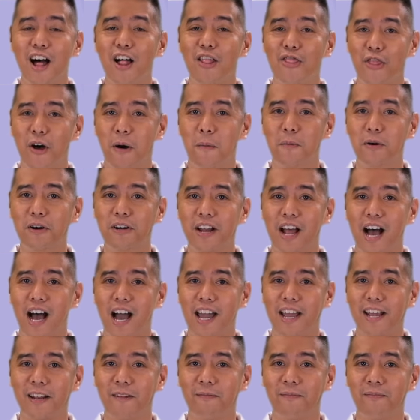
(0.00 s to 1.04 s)
Number
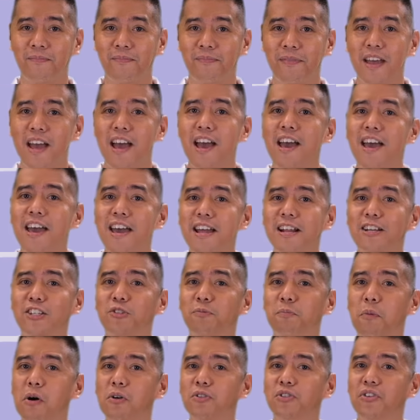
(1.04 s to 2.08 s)
9. It
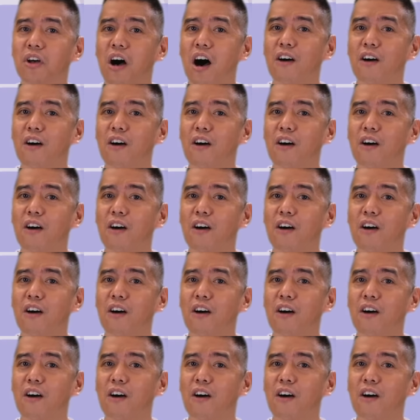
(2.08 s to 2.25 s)
is most